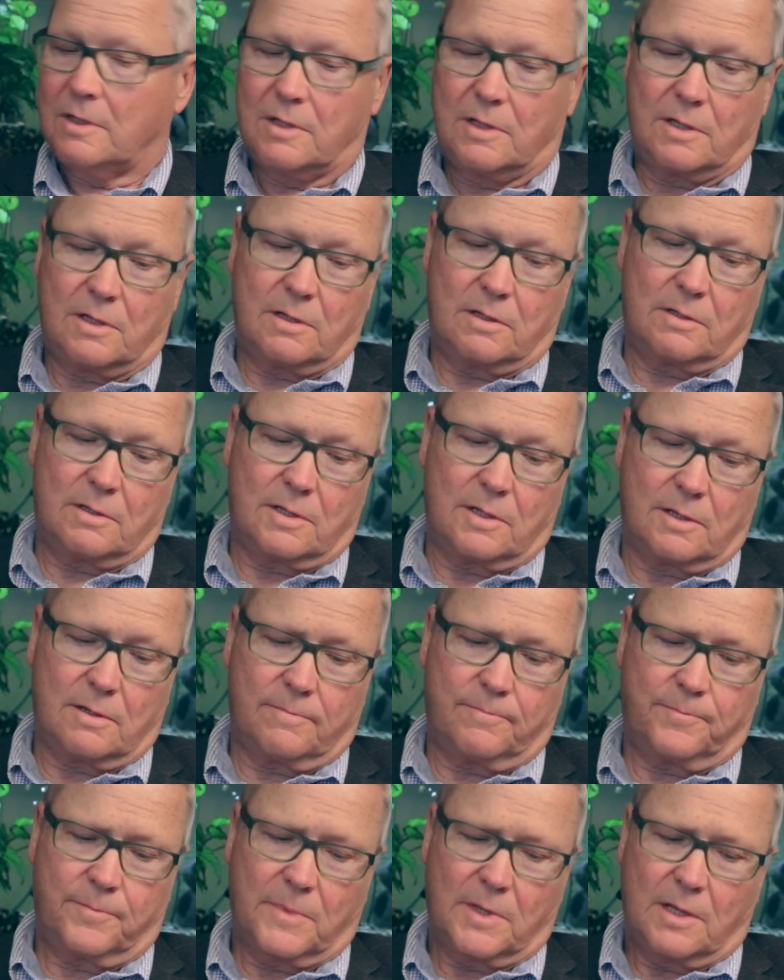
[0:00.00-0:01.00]

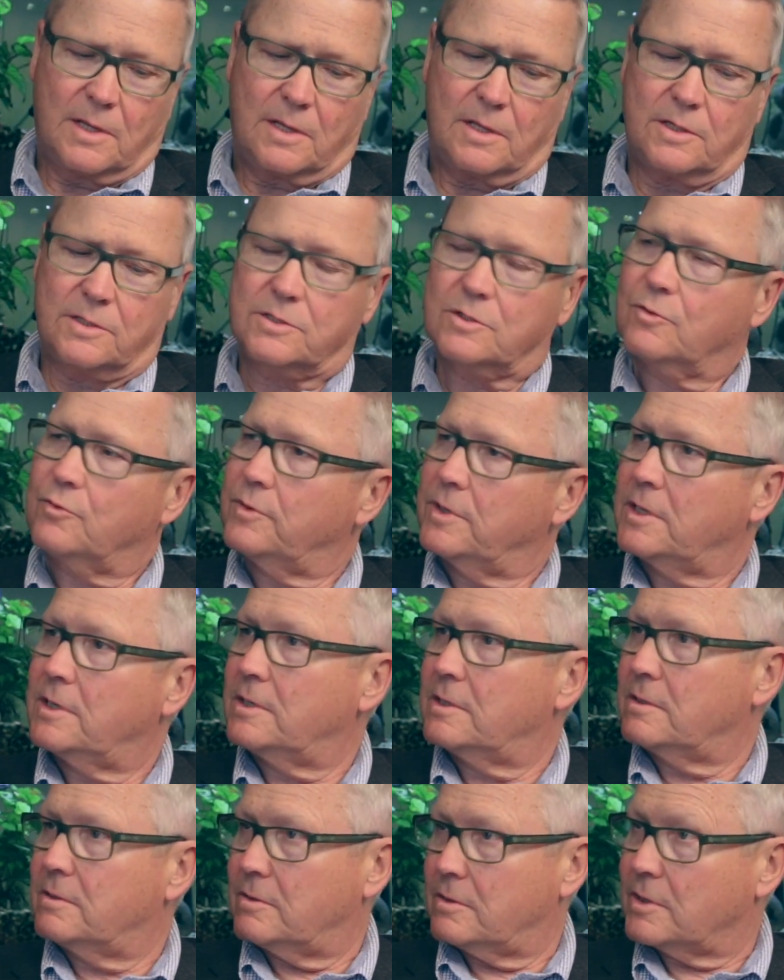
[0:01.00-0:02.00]
And it's
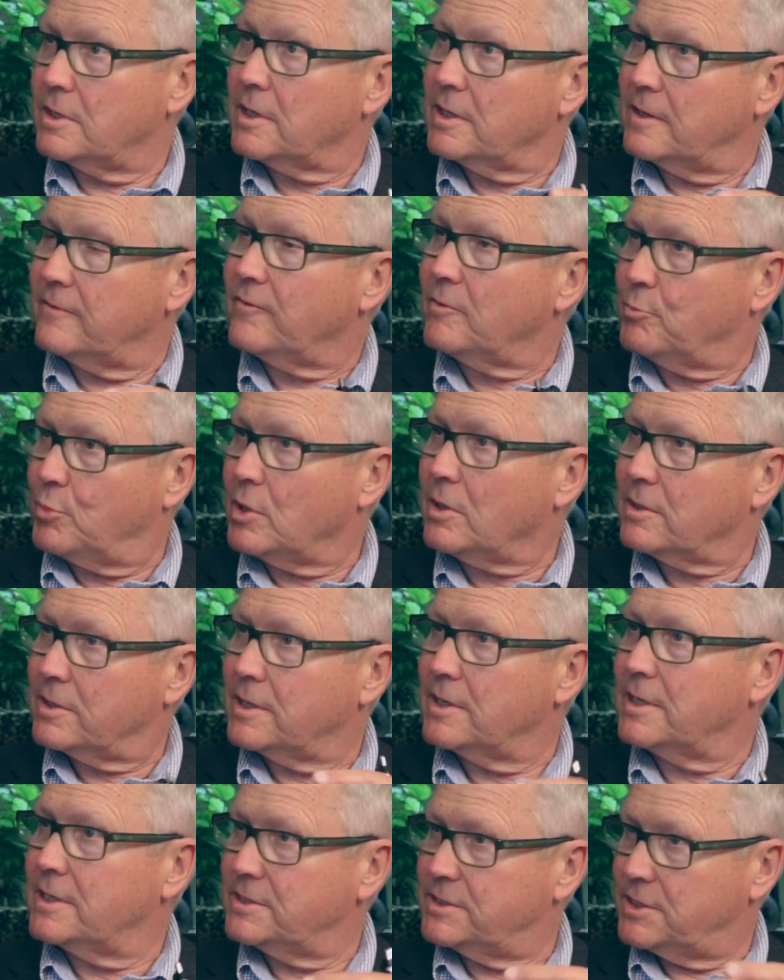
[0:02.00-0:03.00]
created kind of a
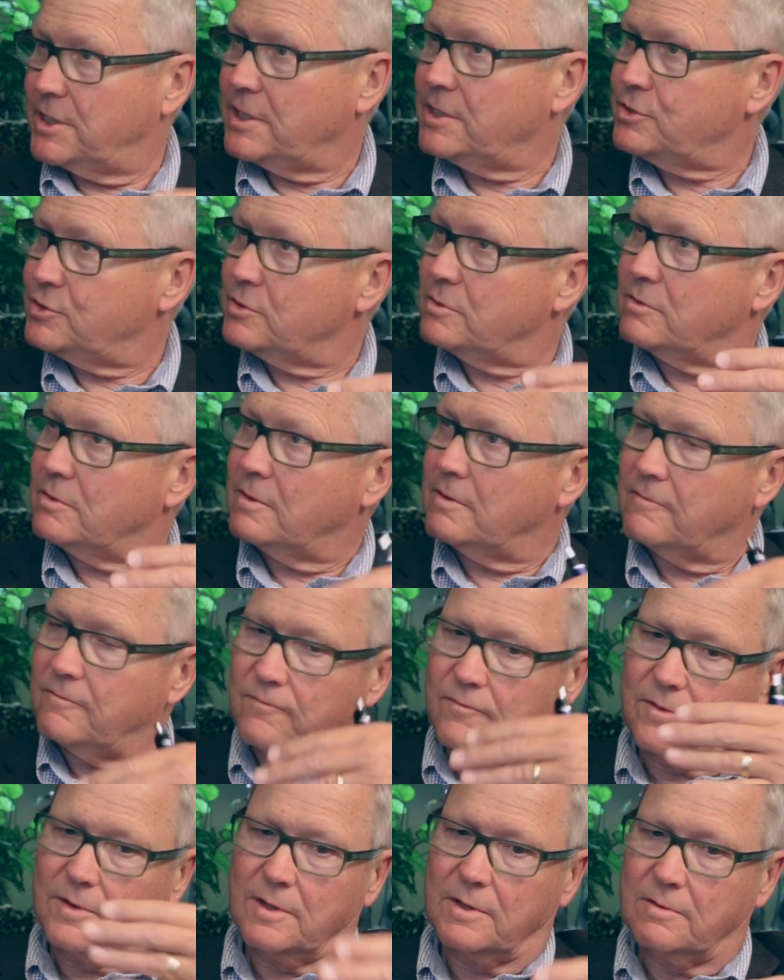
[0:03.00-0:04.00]
balkanization of
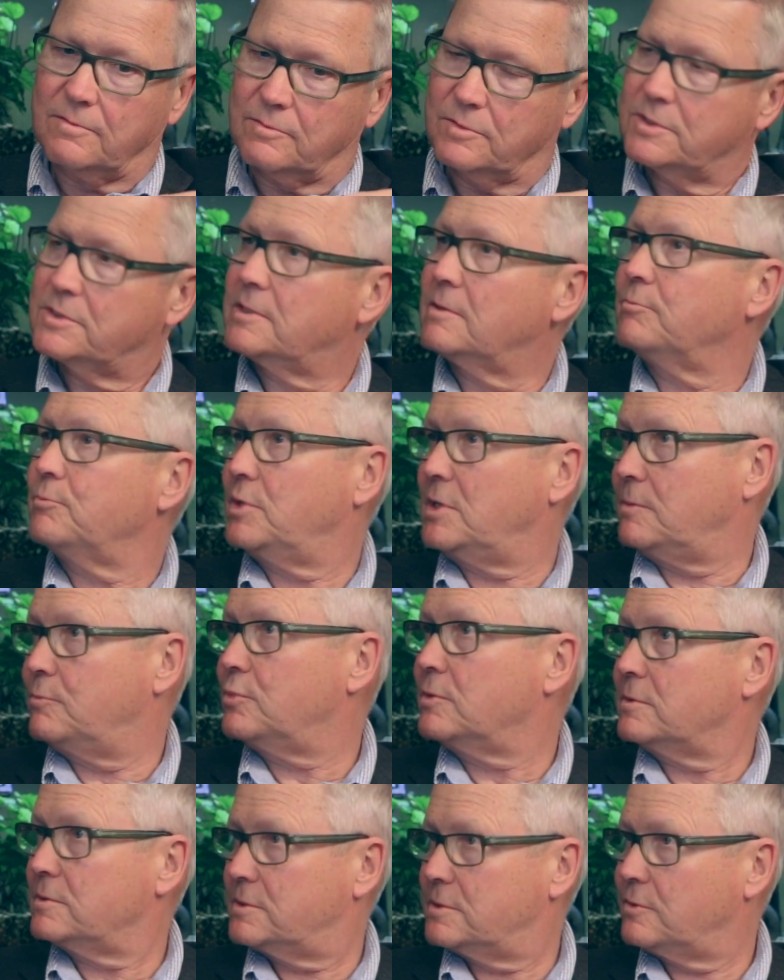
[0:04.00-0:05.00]
some
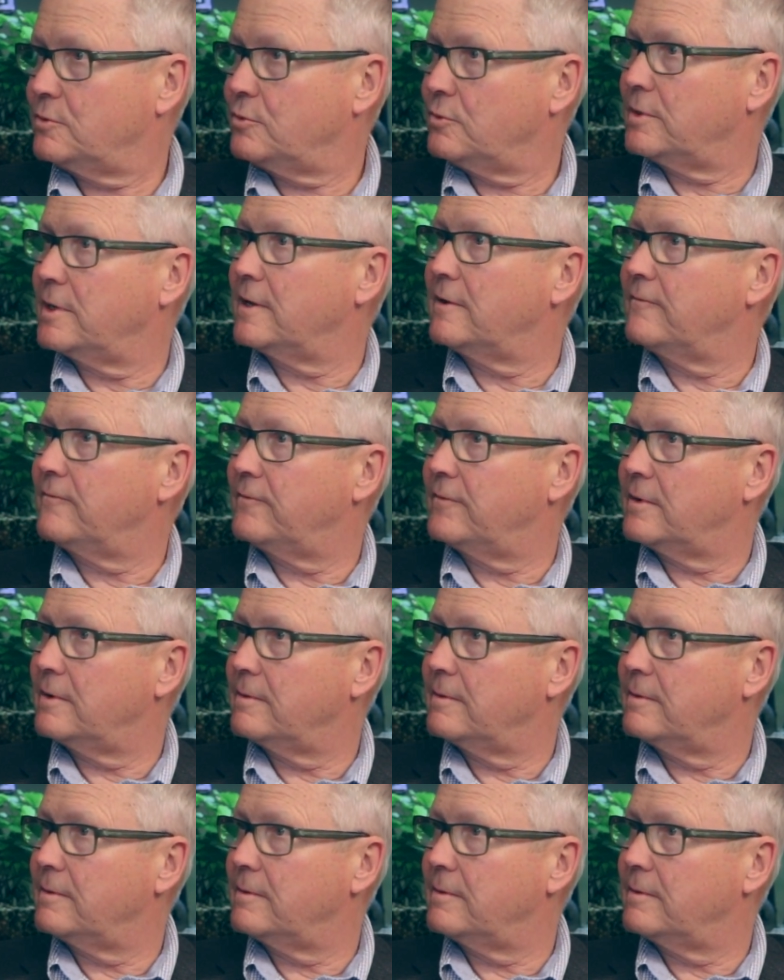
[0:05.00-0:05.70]
peoples who have